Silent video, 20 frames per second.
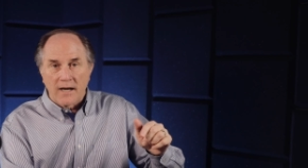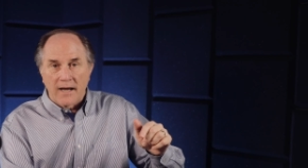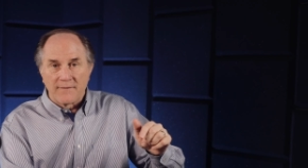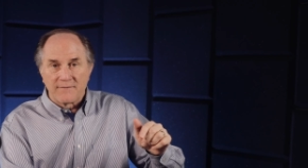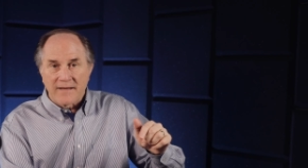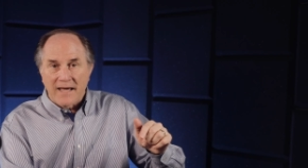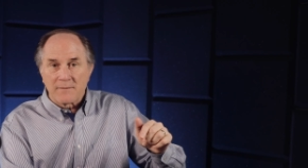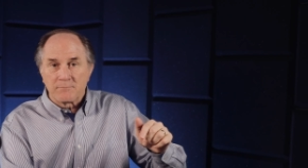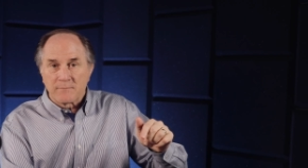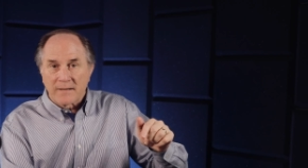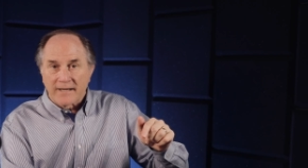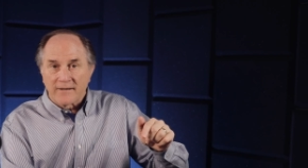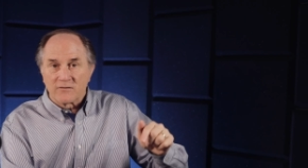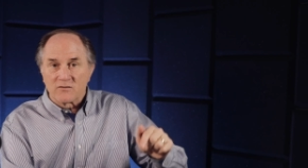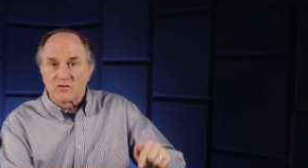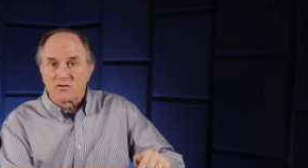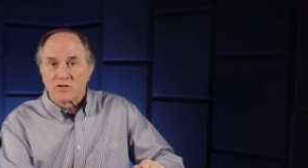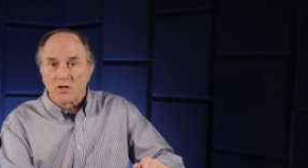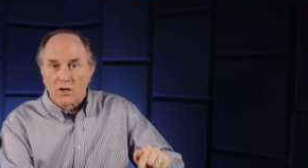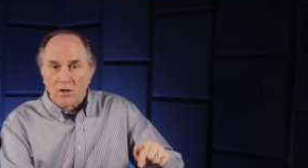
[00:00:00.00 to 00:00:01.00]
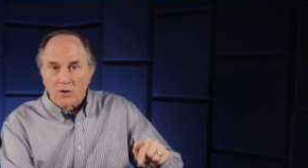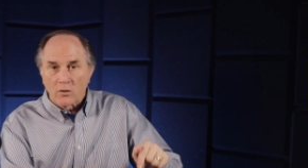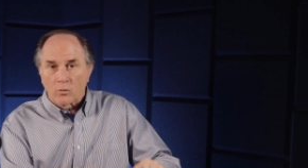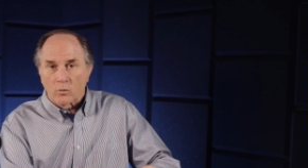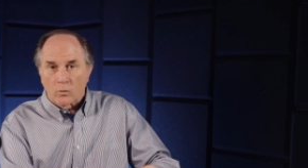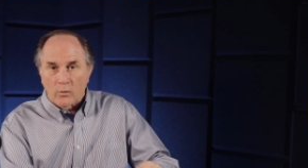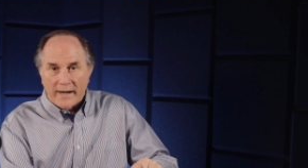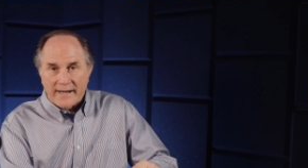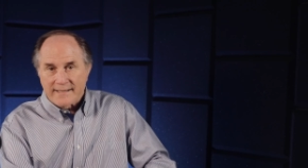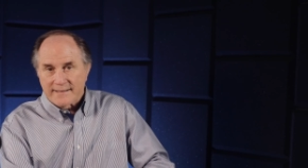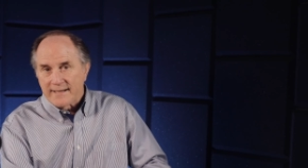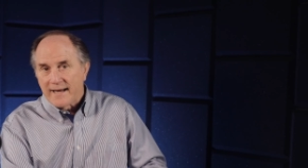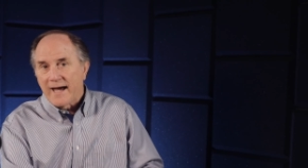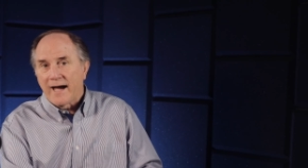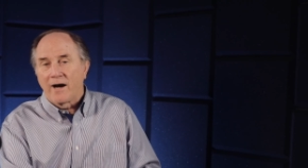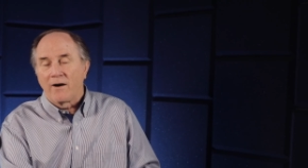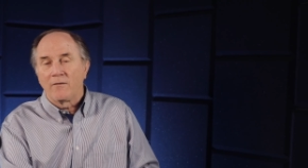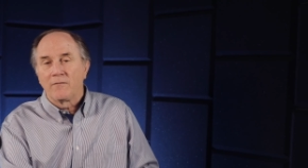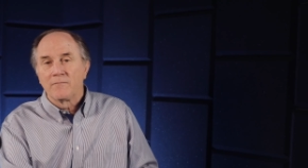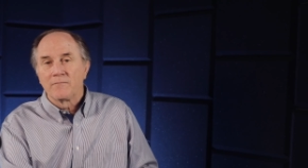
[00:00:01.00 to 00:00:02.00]
and that means right
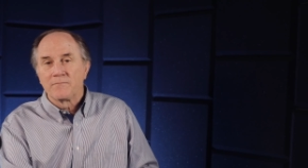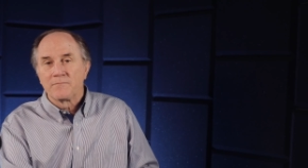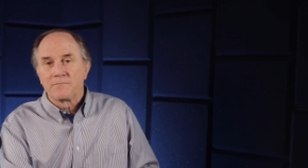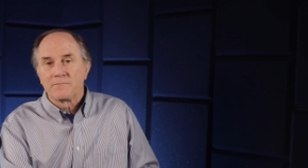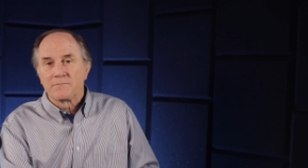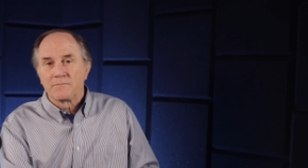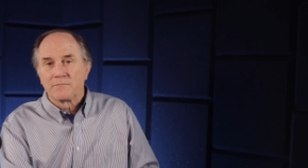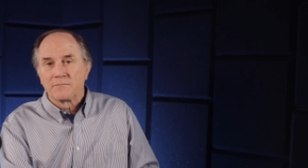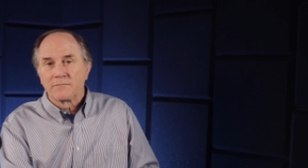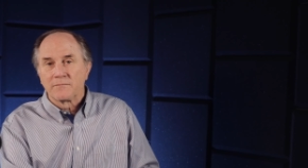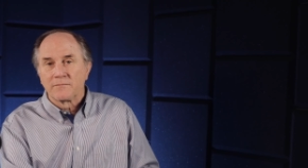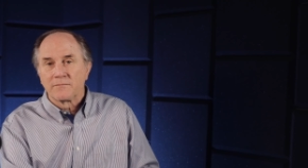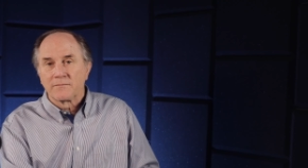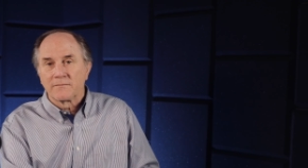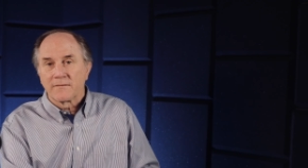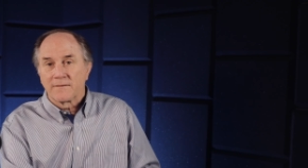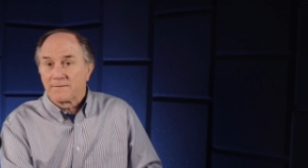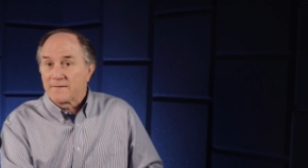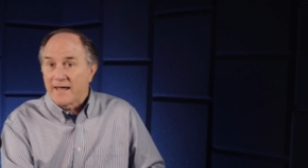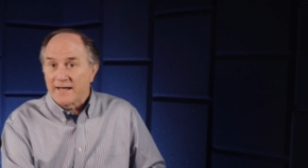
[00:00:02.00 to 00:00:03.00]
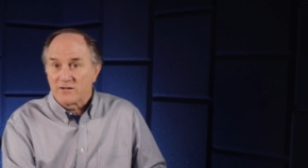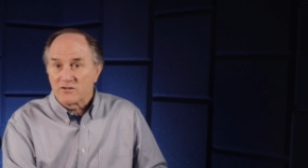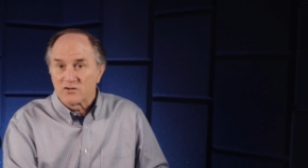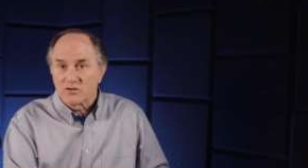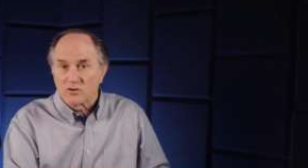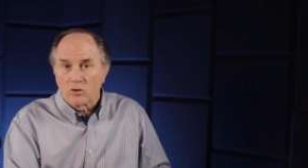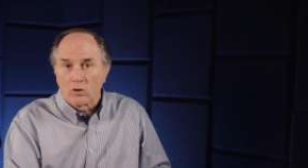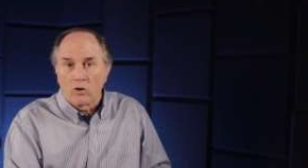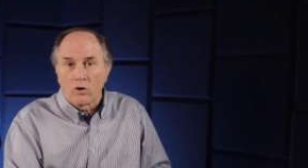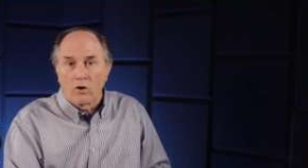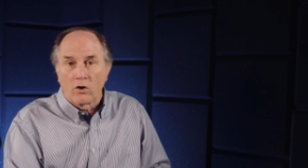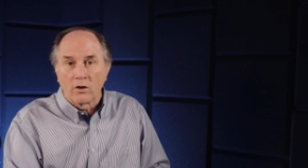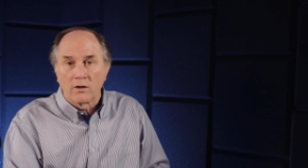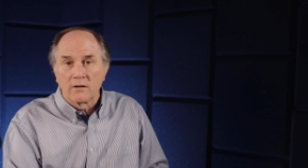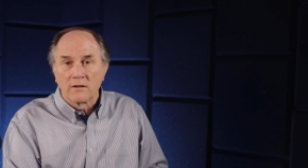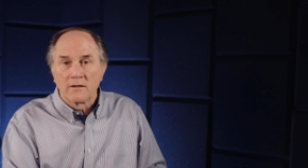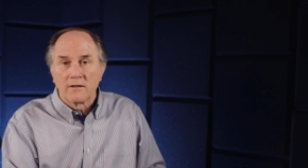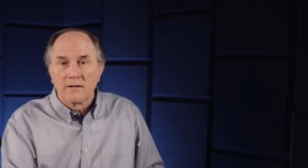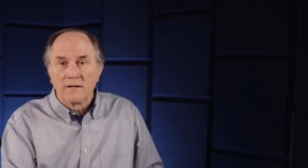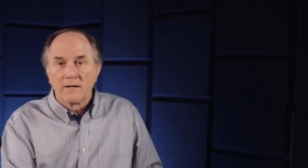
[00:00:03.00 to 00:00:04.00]
now. And that isn't all.